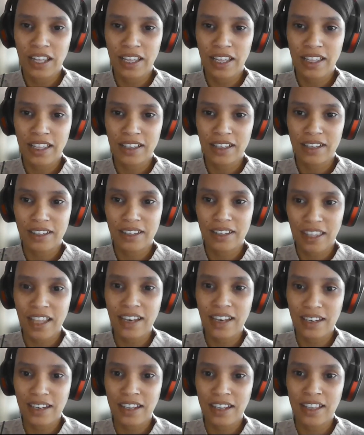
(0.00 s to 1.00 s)
like
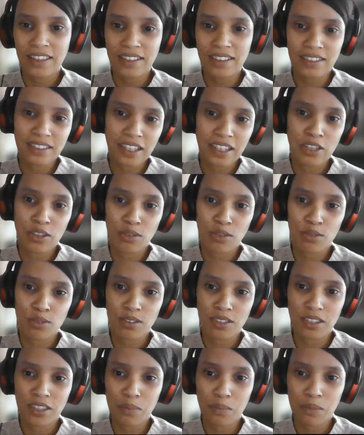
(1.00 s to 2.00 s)
that data is then
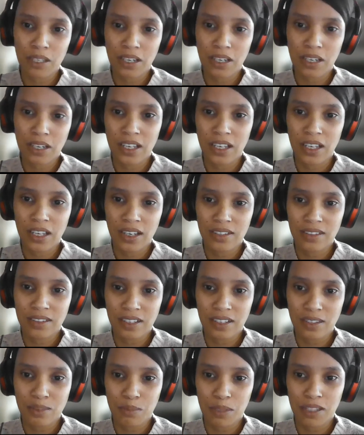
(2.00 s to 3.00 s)
used in the marine
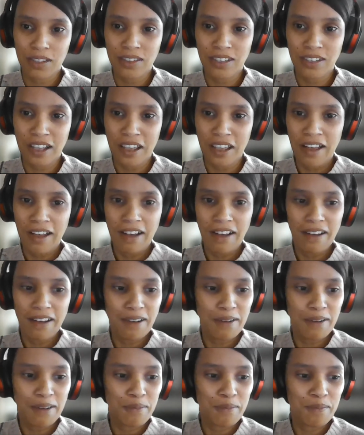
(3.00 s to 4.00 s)
assessments
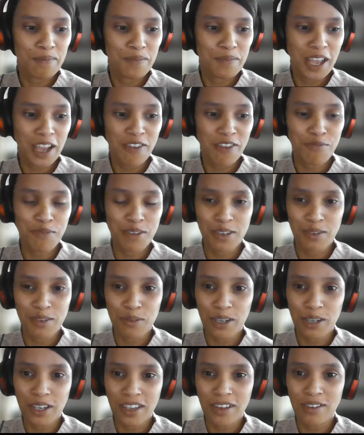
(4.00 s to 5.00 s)
um, i've been
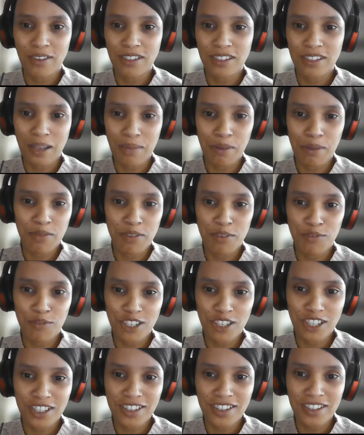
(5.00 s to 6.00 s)
working on some of the
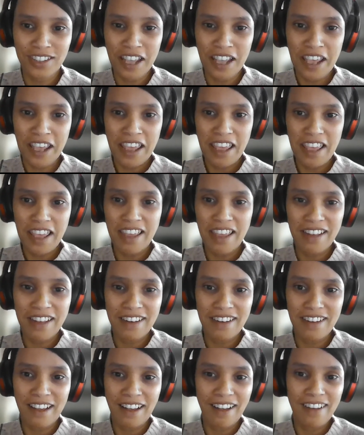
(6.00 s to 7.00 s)
fishes
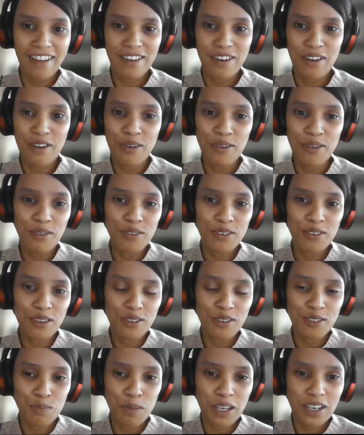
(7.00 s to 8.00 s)
and yeah no
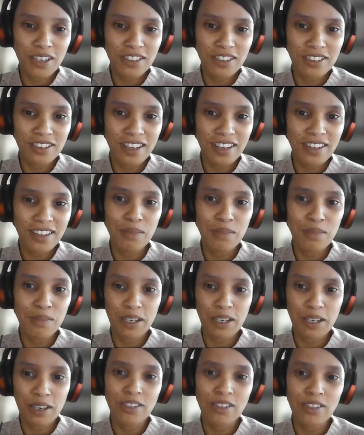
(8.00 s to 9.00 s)
no spatial data
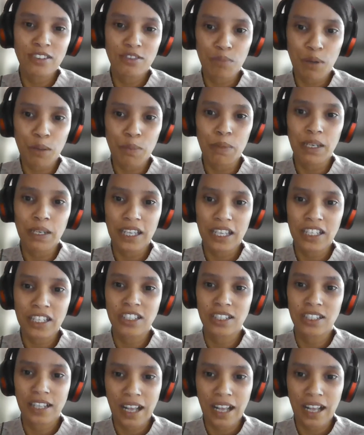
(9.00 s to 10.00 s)
but lots of
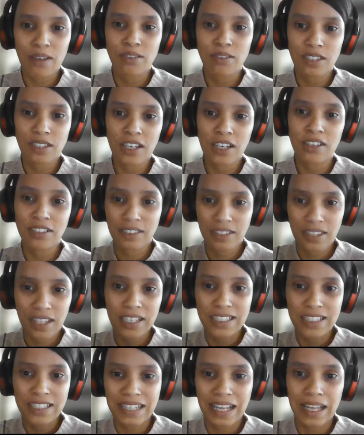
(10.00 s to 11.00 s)
population counts that is
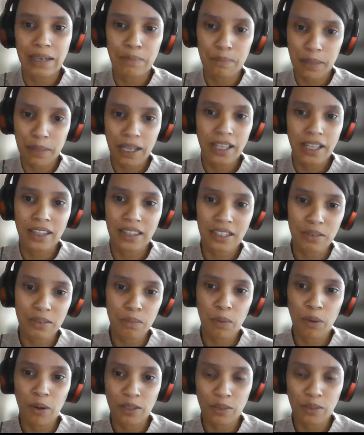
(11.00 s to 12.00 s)
that is done by the
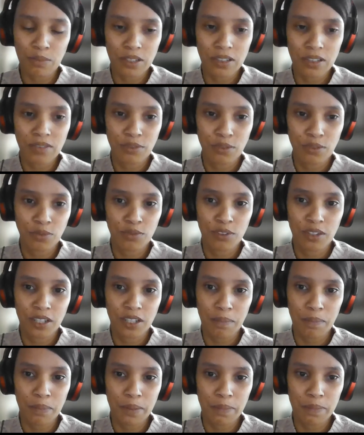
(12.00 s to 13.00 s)
department for for
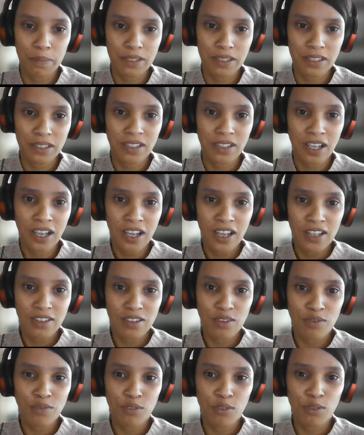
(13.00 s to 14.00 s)
that purposes
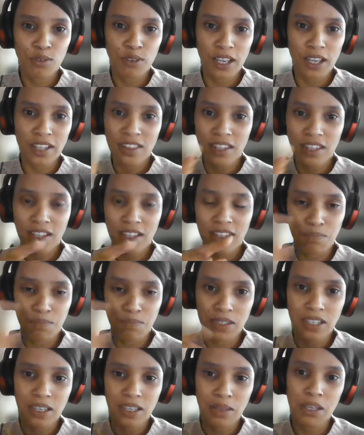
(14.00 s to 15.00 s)
so for i think
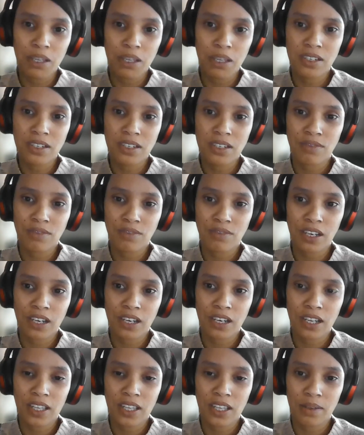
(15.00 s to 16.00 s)
Bazing mentioned it
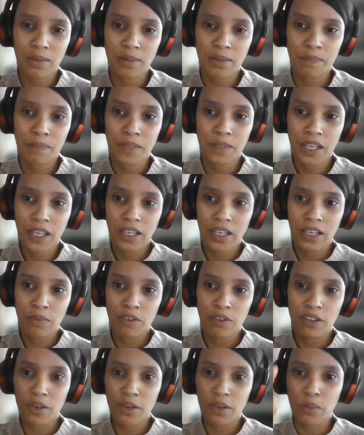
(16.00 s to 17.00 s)
very um,
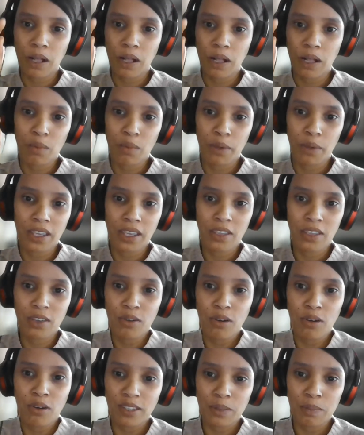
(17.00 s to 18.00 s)
very well We
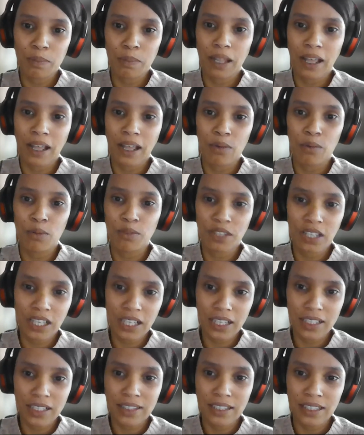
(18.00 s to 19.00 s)
you can't apply all the
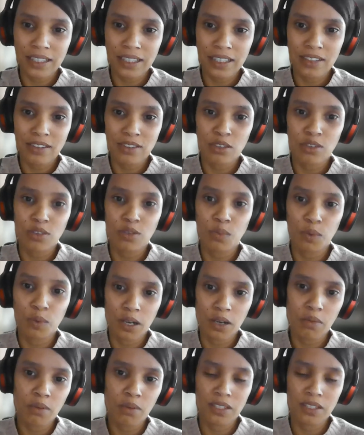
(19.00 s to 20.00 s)
criteria so you
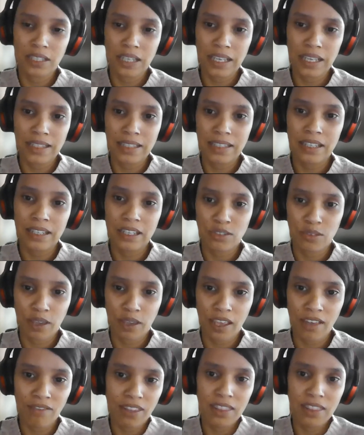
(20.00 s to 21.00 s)
work with the data that you
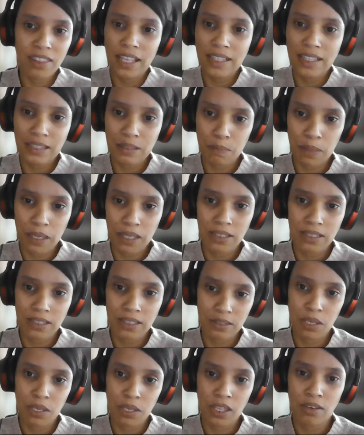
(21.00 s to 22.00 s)
have and that's the
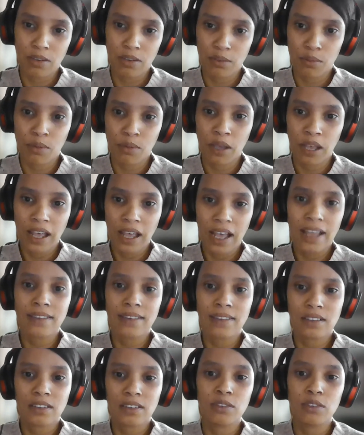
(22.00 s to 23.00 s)
best we can do
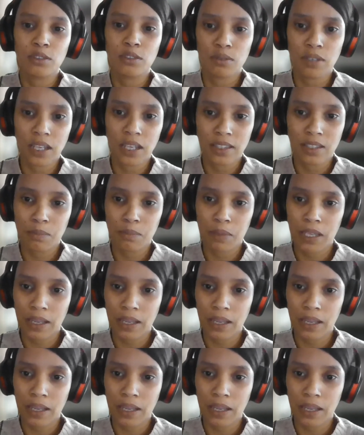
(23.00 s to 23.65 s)
until new data